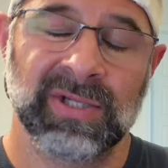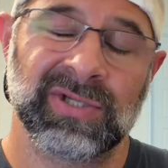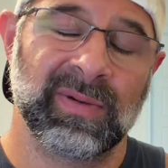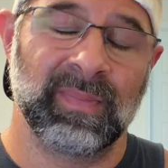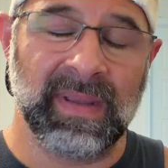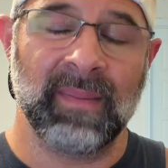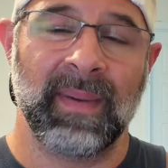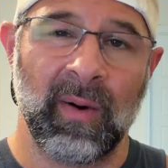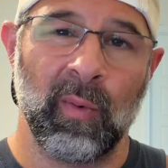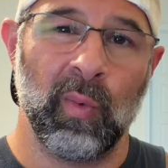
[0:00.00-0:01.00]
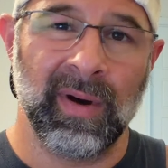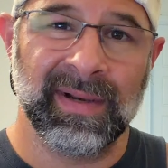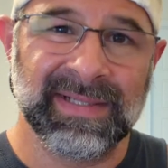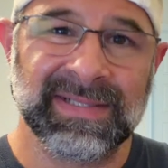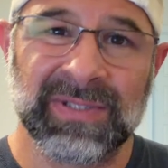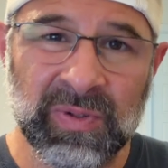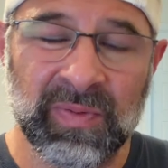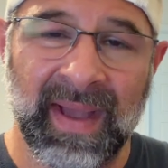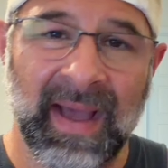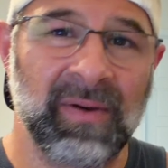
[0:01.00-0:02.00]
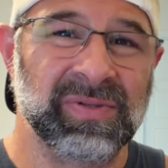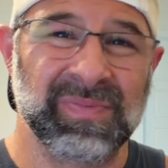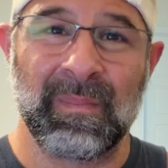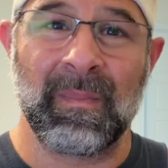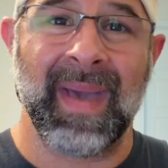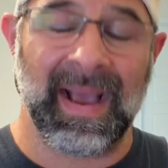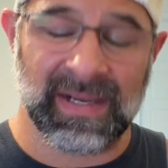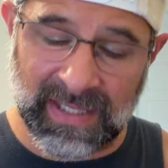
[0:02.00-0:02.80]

should be about 1 to 2 pounds max.